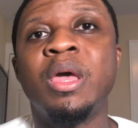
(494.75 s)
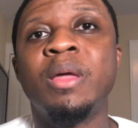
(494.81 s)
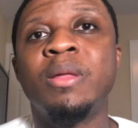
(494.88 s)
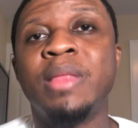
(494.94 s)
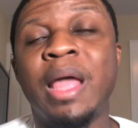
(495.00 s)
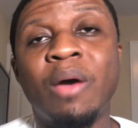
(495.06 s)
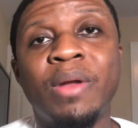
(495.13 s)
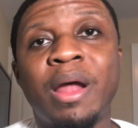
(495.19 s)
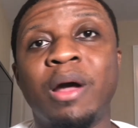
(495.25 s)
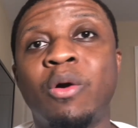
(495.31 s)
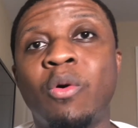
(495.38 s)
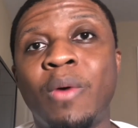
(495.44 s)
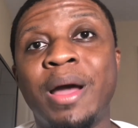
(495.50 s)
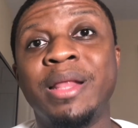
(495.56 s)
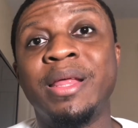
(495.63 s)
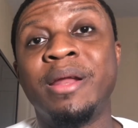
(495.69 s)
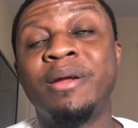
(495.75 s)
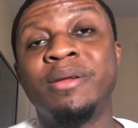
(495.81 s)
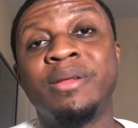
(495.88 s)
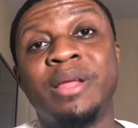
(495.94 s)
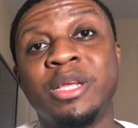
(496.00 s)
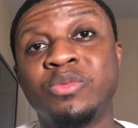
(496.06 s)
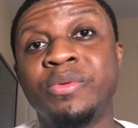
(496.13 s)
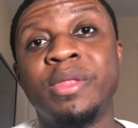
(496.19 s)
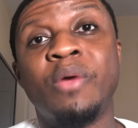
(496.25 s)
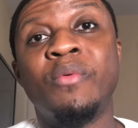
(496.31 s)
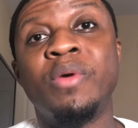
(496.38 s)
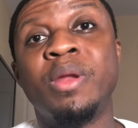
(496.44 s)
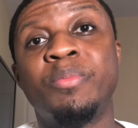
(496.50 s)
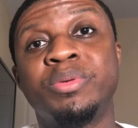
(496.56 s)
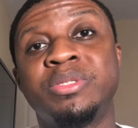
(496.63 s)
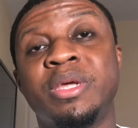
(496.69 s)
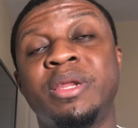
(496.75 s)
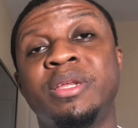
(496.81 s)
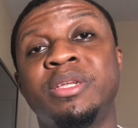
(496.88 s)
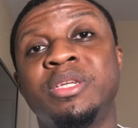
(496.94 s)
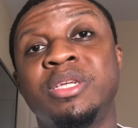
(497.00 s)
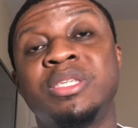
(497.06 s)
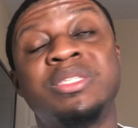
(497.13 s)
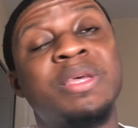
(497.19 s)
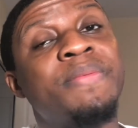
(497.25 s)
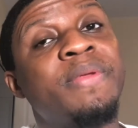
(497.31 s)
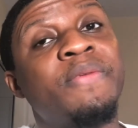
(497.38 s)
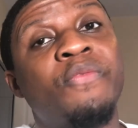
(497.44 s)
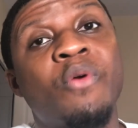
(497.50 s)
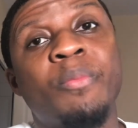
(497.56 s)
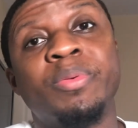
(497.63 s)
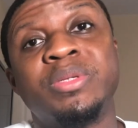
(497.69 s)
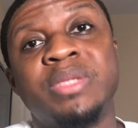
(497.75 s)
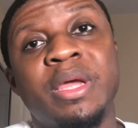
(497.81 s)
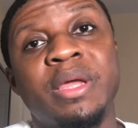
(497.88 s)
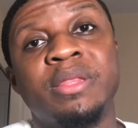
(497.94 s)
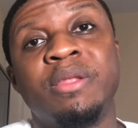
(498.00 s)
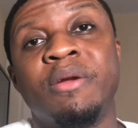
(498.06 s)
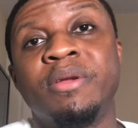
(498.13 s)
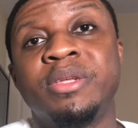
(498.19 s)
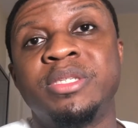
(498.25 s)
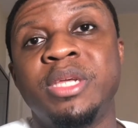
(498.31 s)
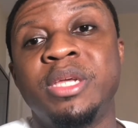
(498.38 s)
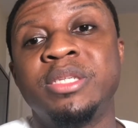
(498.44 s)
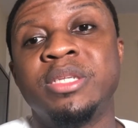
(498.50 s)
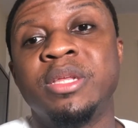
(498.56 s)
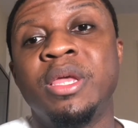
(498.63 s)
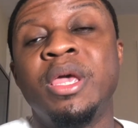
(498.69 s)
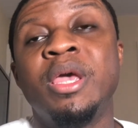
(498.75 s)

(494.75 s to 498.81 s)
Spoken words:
Now without Kawhi Leonard, guess what their winning percentage is? 74% during the season.